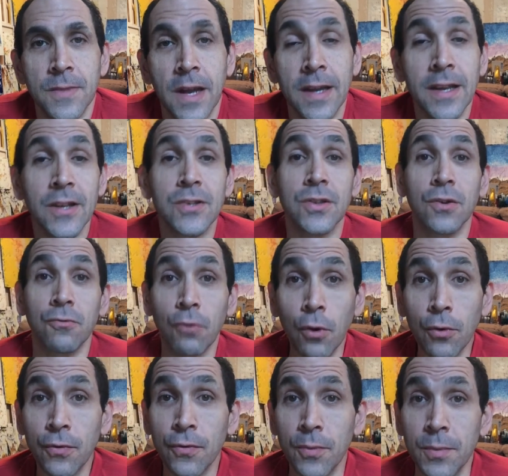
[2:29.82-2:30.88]
I guess the
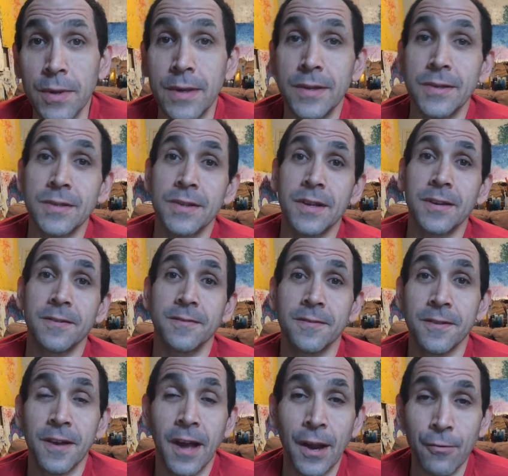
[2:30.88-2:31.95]
growth for me is that
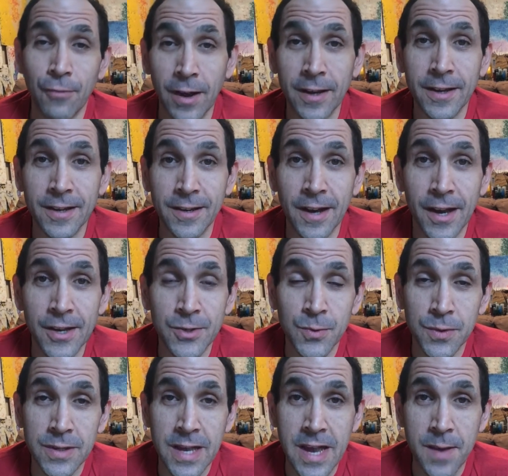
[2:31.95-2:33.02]
I
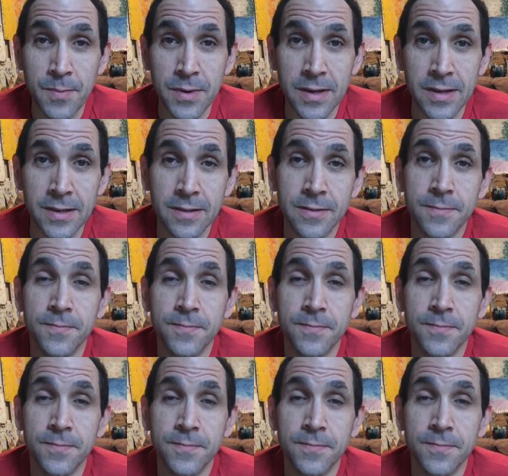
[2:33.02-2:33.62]
recognize what's happening.